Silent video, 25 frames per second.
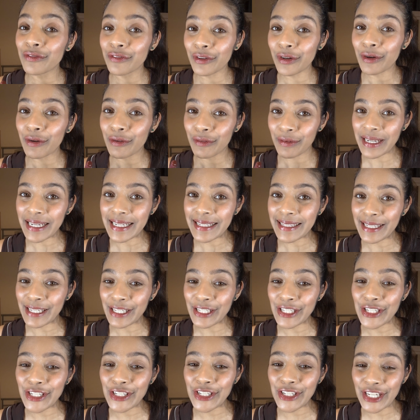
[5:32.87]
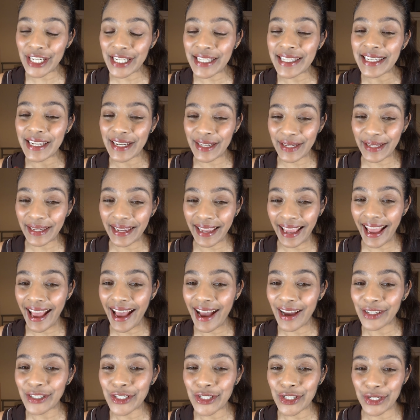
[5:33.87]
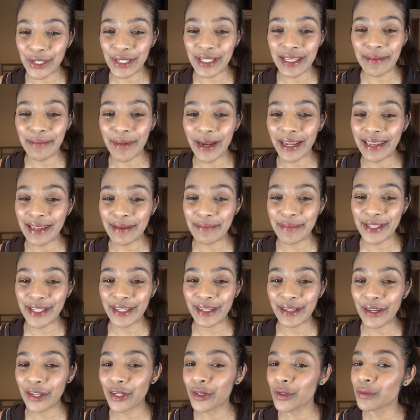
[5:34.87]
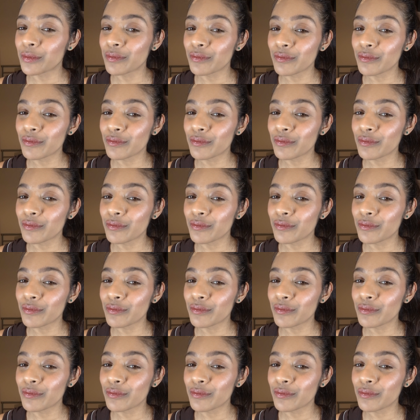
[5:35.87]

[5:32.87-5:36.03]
for a reason. Just look at how juicy my lips look.